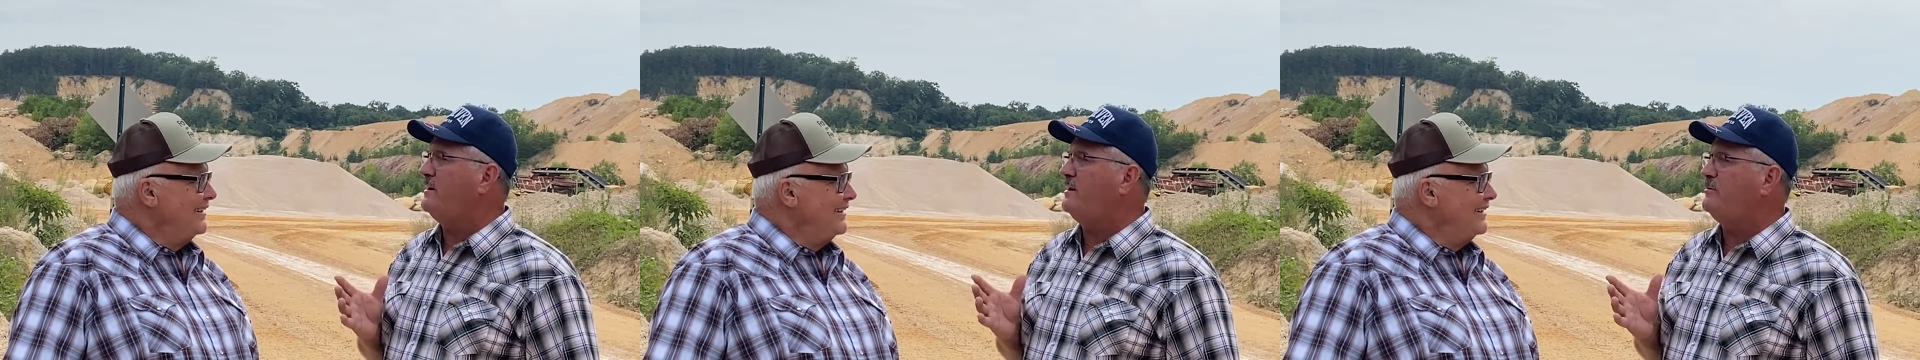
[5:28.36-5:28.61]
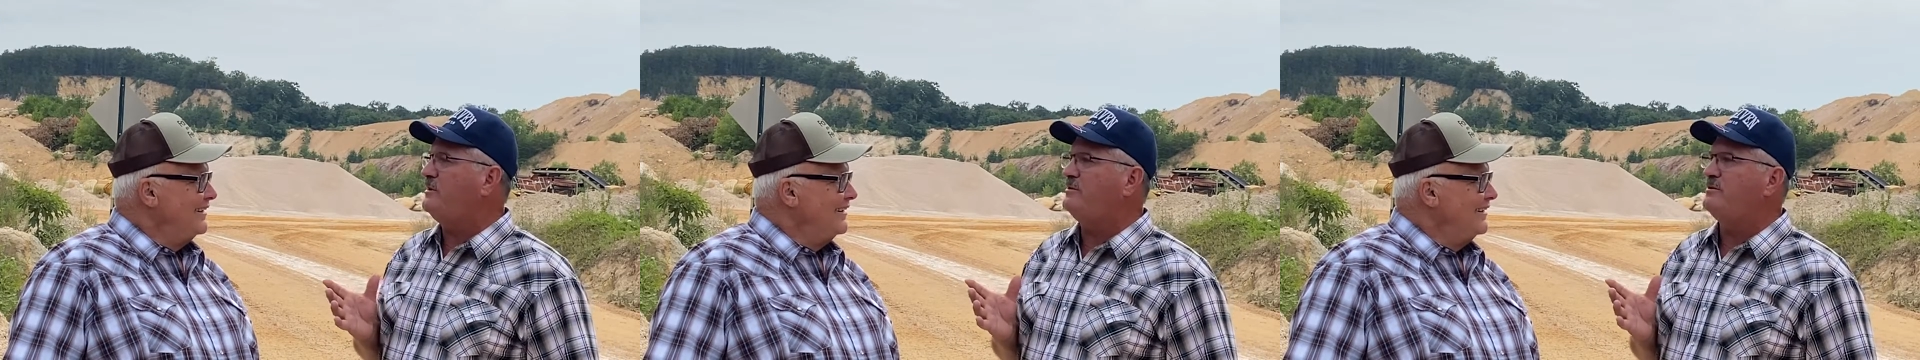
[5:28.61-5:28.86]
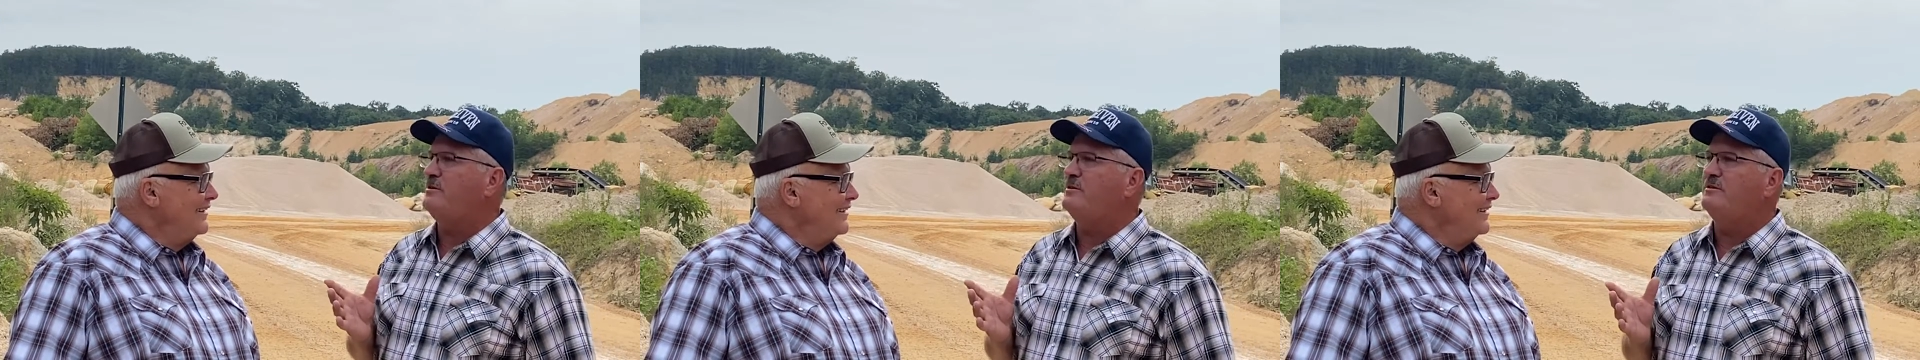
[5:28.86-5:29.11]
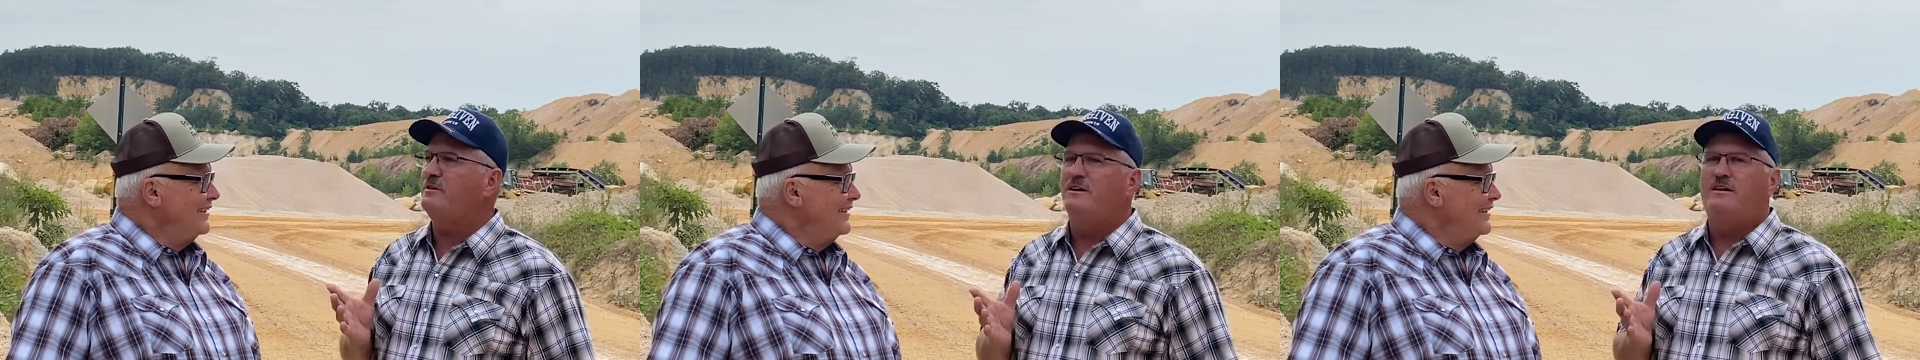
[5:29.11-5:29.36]
Speaker 1: got me through,
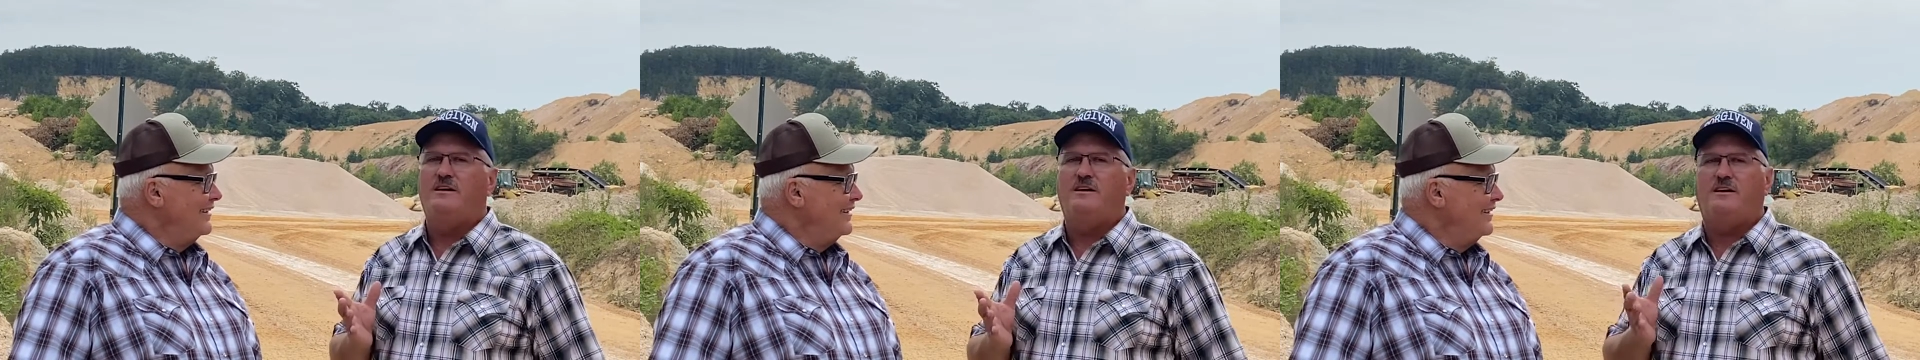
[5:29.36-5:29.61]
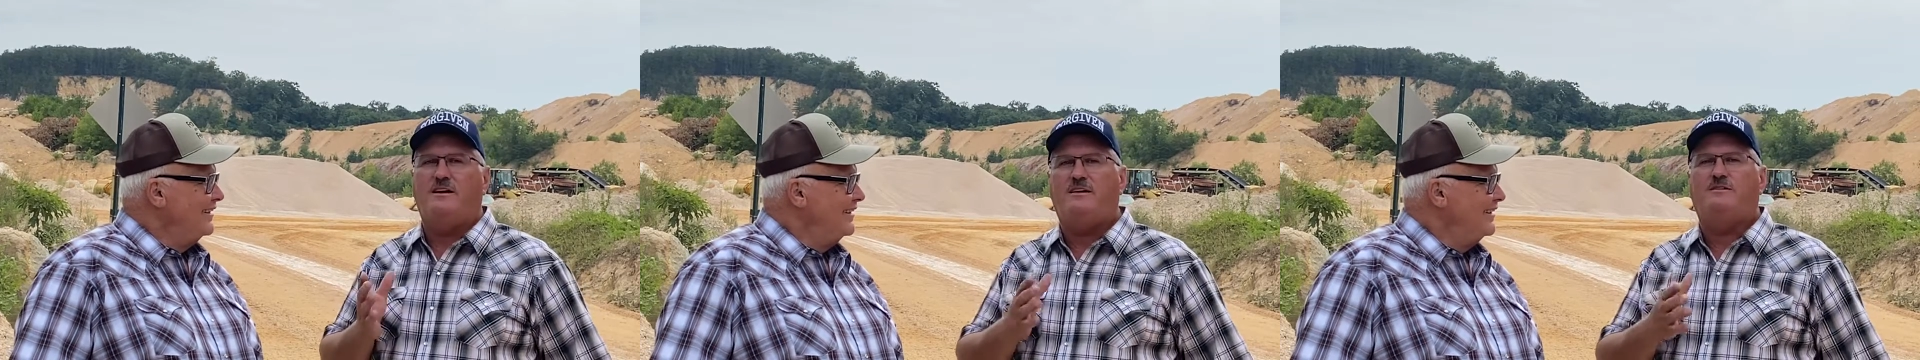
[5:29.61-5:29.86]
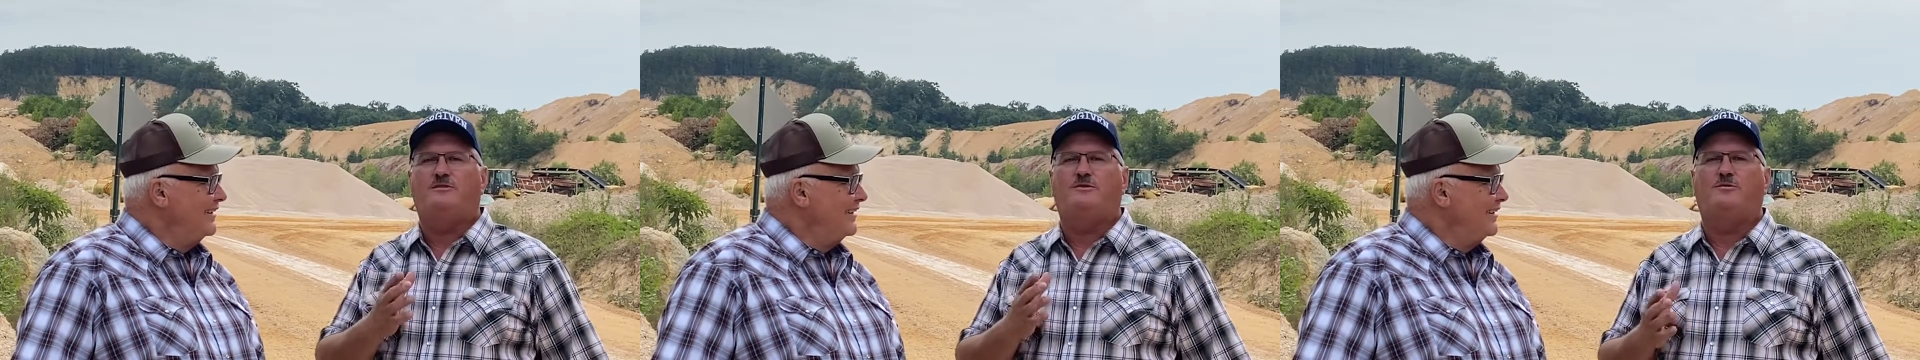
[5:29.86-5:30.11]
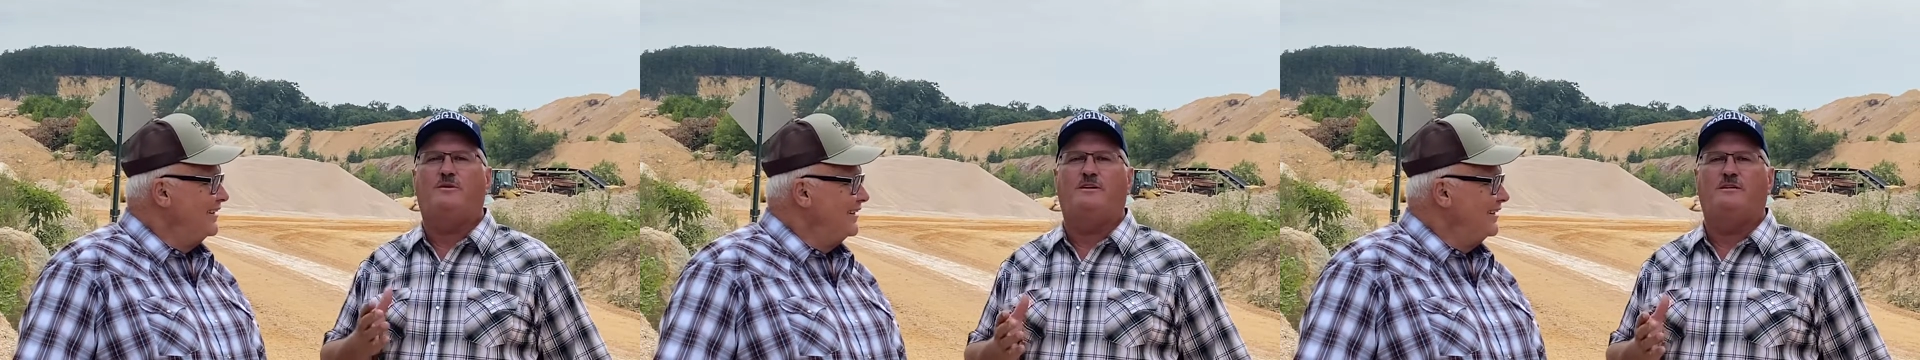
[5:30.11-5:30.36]
and He's the
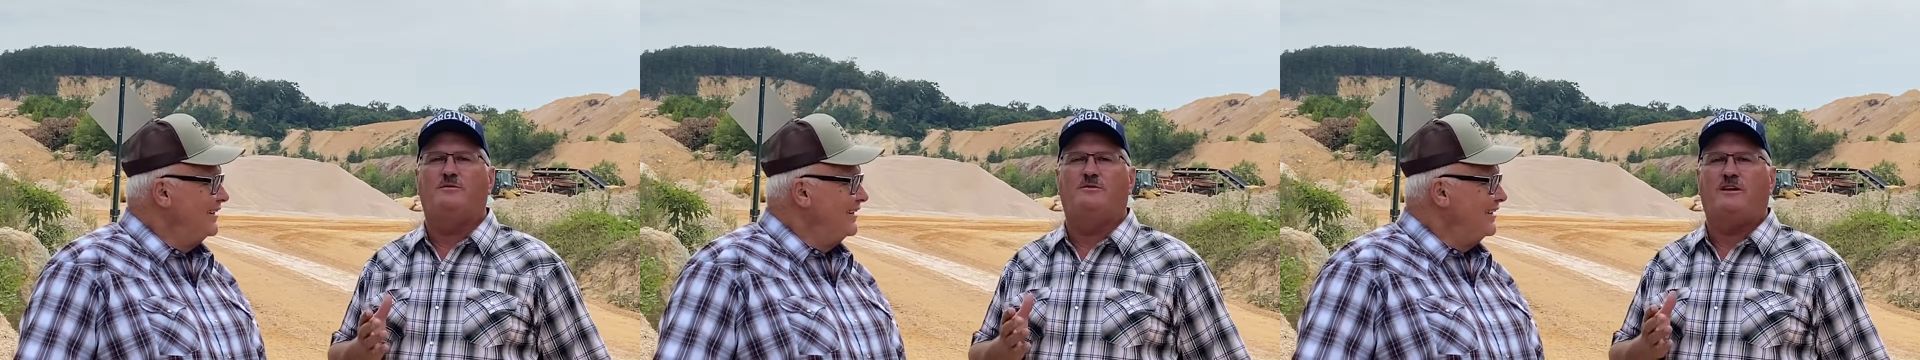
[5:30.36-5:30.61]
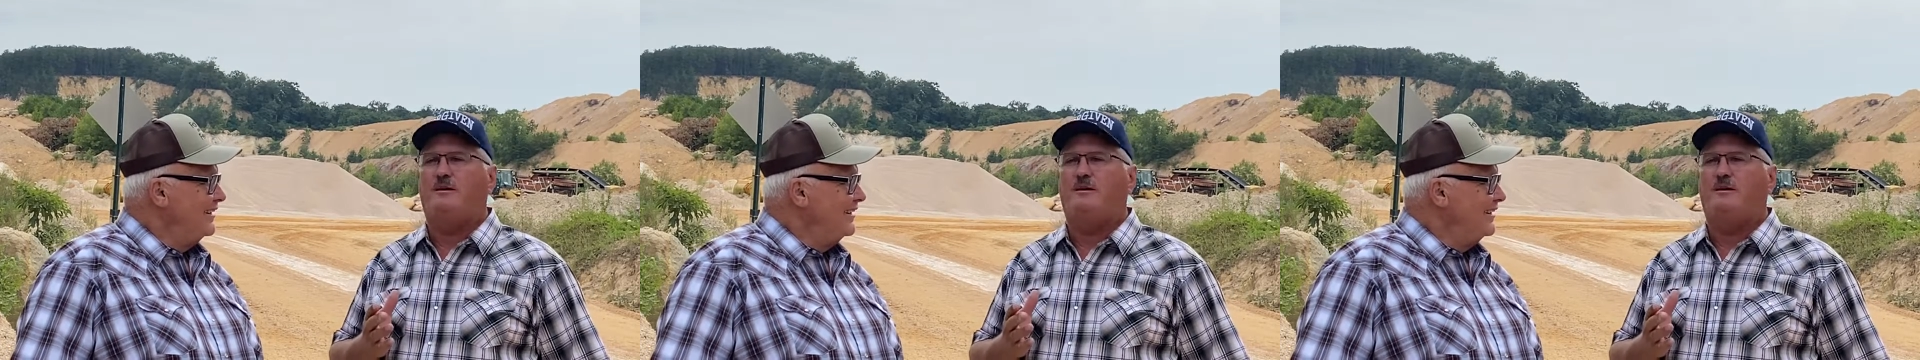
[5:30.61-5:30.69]
one that was